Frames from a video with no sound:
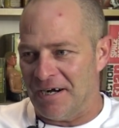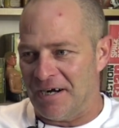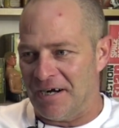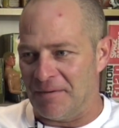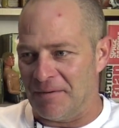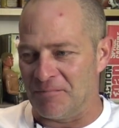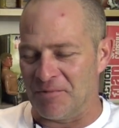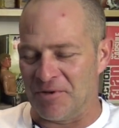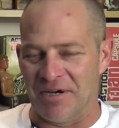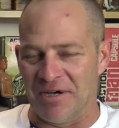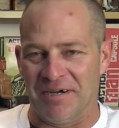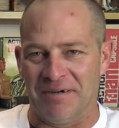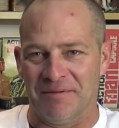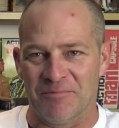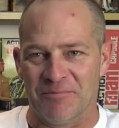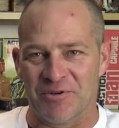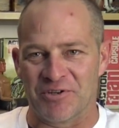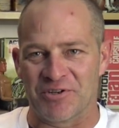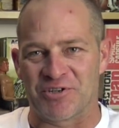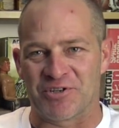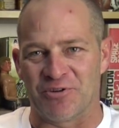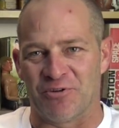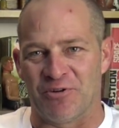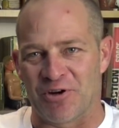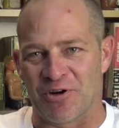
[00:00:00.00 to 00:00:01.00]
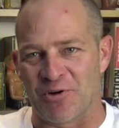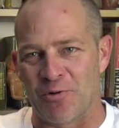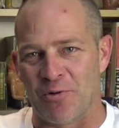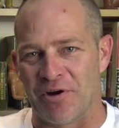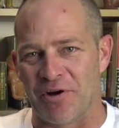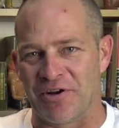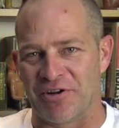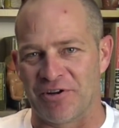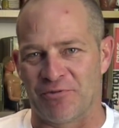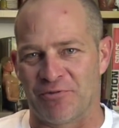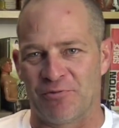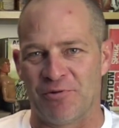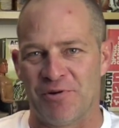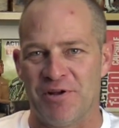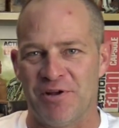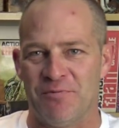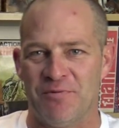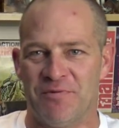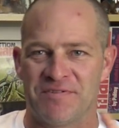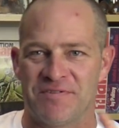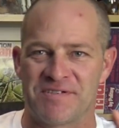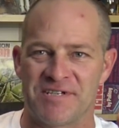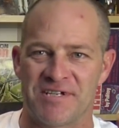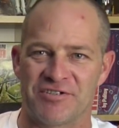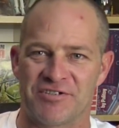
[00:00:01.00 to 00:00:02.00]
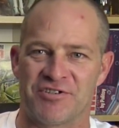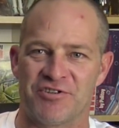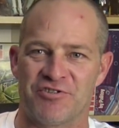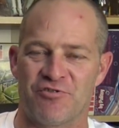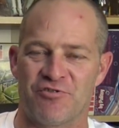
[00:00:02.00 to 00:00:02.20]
I'm not sure I quite agree with such a